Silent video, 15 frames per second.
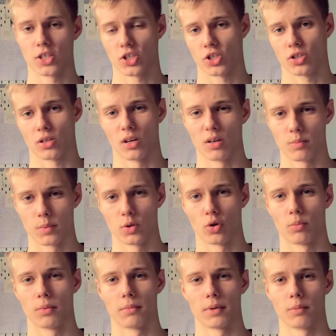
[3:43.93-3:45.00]
it's just going to
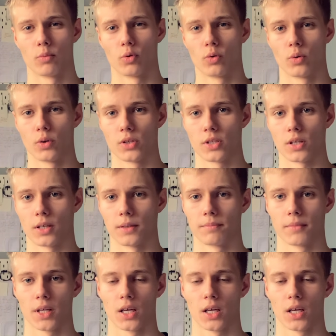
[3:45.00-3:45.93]
absorb a bit more water.